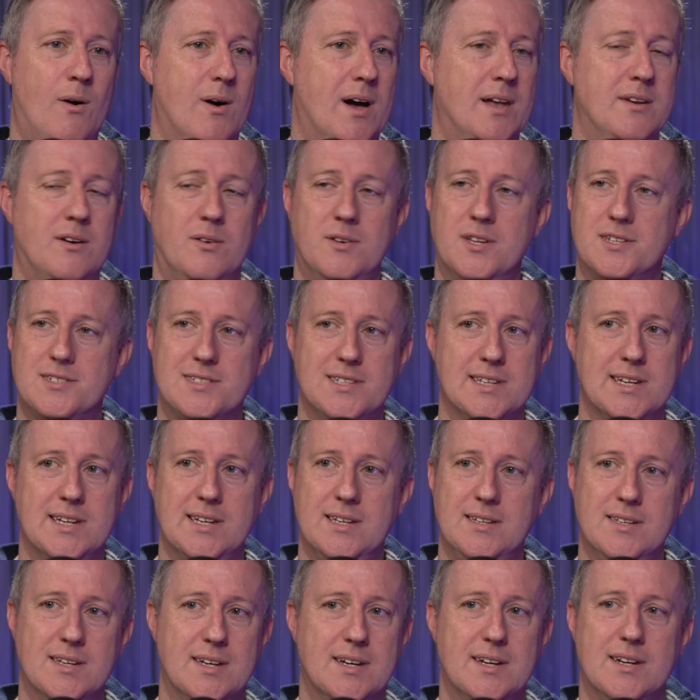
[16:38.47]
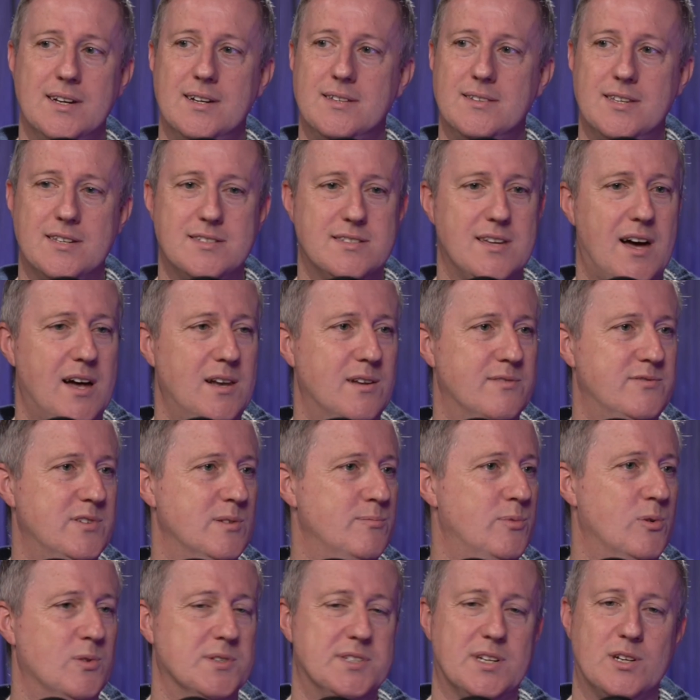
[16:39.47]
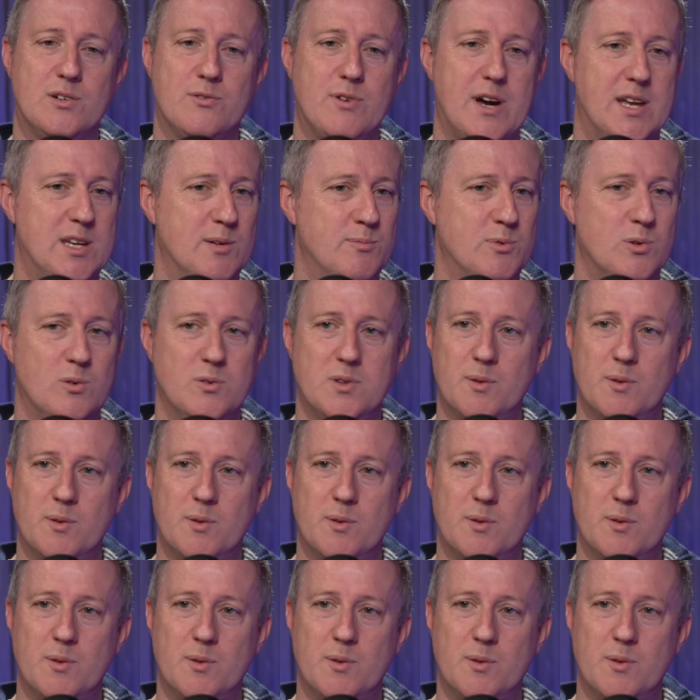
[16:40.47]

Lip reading: and honestly, the style of football is incredible.